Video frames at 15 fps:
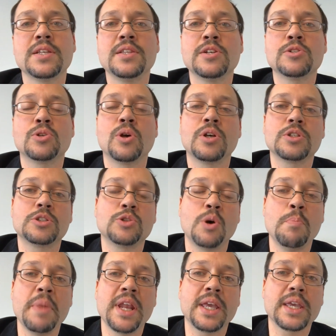There's also a
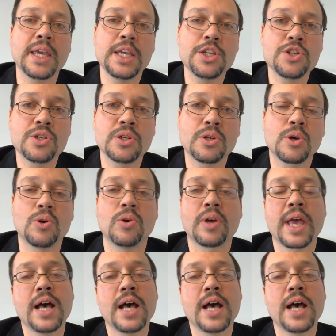medication called